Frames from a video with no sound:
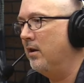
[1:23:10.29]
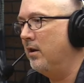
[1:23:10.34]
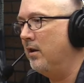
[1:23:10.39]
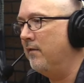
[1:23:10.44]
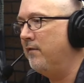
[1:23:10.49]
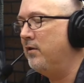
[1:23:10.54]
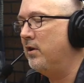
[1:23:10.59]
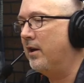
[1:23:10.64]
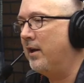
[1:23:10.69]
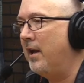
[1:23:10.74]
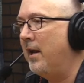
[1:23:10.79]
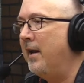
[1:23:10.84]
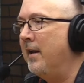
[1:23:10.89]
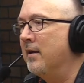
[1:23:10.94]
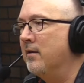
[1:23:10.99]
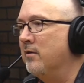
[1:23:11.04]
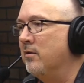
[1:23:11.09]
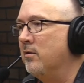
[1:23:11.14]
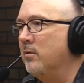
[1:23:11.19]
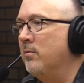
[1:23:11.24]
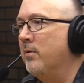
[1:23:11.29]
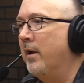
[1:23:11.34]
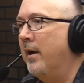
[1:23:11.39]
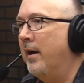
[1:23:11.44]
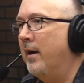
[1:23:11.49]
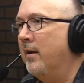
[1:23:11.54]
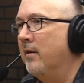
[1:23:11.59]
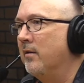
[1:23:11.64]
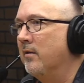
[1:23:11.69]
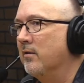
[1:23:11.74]
if you can't do
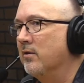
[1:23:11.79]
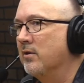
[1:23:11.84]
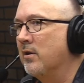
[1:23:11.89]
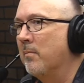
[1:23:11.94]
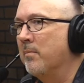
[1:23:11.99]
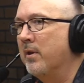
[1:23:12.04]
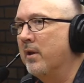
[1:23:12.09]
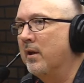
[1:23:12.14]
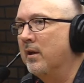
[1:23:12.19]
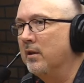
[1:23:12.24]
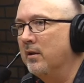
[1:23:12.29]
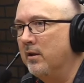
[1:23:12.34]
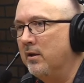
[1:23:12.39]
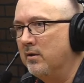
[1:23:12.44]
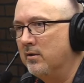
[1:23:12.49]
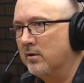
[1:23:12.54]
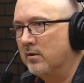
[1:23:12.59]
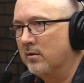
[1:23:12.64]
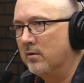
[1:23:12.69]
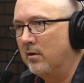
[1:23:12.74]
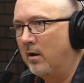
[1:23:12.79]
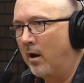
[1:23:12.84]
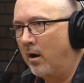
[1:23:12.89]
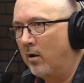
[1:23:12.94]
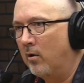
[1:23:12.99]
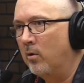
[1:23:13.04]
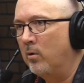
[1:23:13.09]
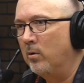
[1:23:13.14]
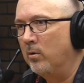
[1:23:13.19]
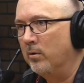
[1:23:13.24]
that, something at least
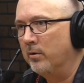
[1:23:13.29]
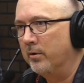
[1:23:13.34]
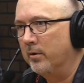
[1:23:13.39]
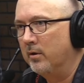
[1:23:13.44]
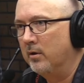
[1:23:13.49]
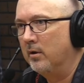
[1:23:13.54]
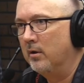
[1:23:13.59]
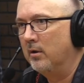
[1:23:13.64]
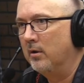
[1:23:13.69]
our old